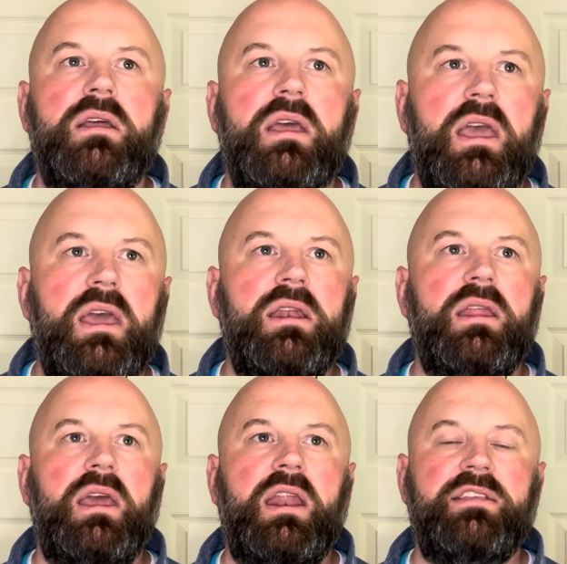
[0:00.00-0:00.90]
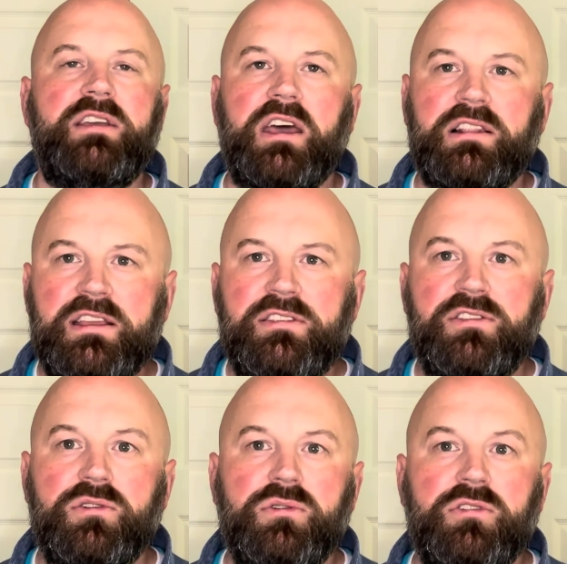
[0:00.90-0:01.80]
and as God leads
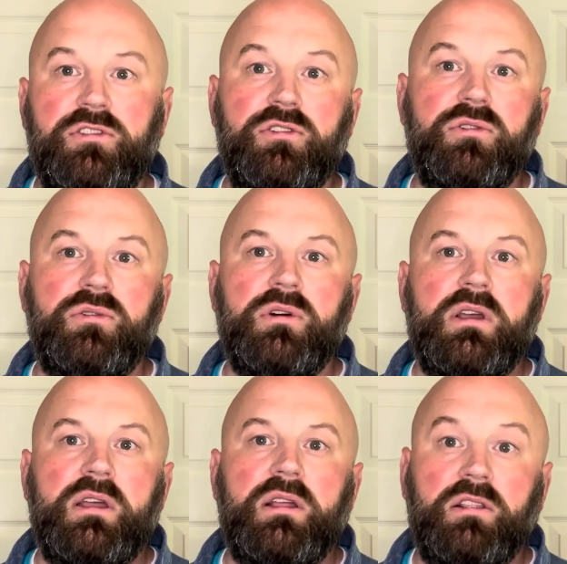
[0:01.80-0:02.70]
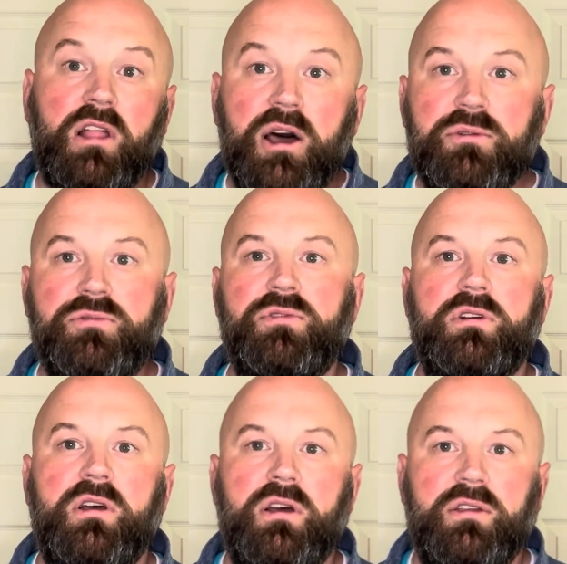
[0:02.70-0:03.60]
you to love
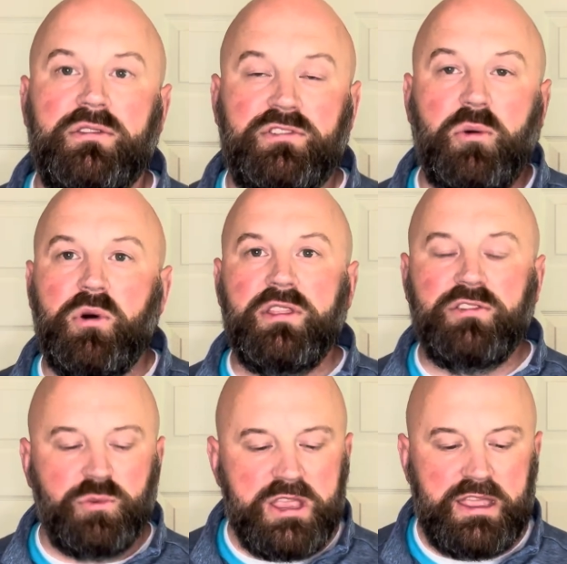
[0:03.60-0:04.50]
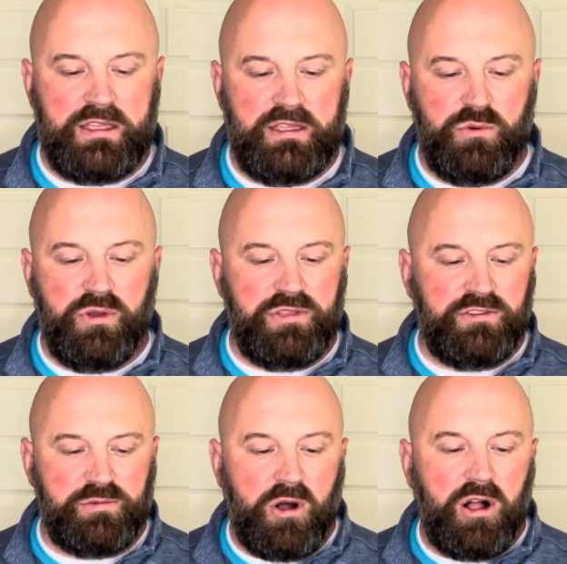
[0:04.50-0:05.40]
someone this week with this
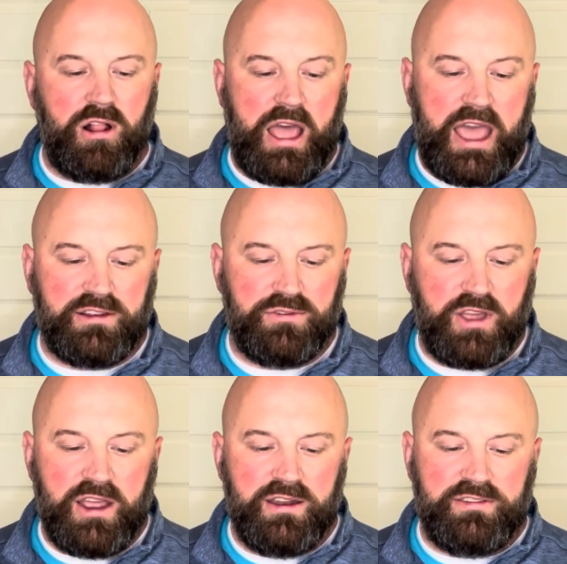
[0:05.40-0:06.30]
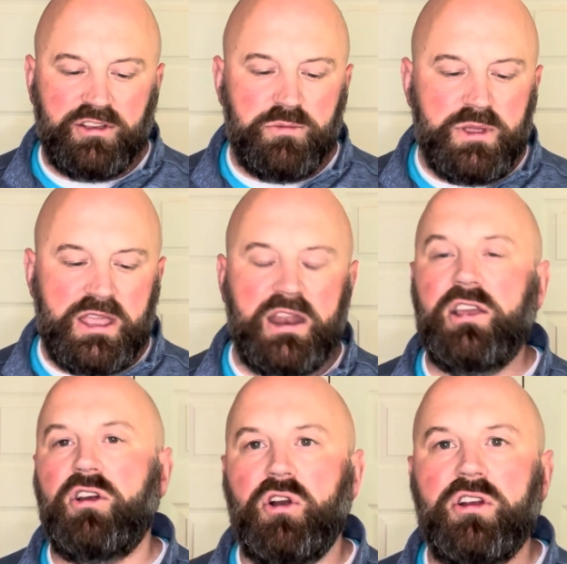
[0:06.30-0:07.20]
small act of kindness? It could be an
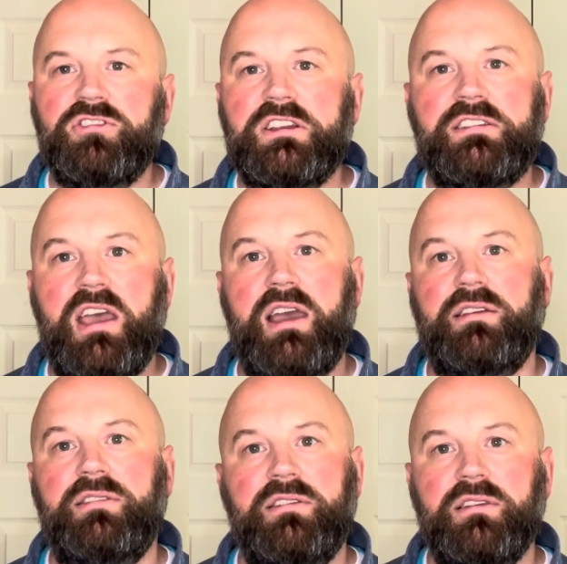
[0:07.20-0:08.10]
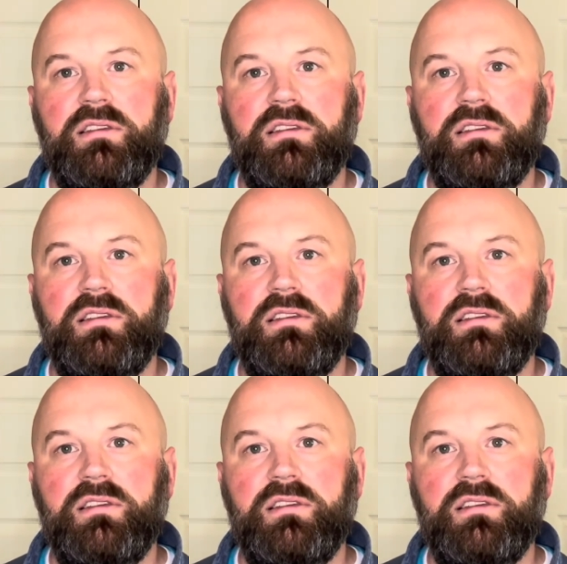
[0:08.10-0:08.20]
encouraging text.